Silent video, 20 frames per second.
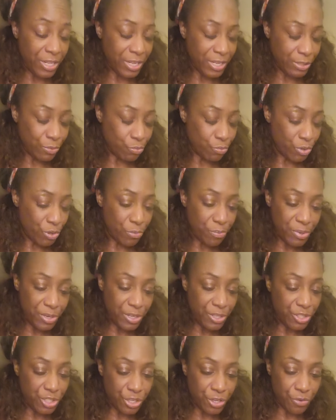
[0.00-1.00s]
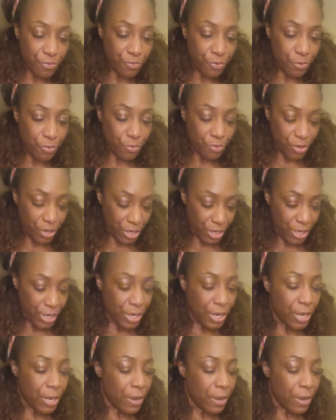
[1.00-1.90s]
This will be a general read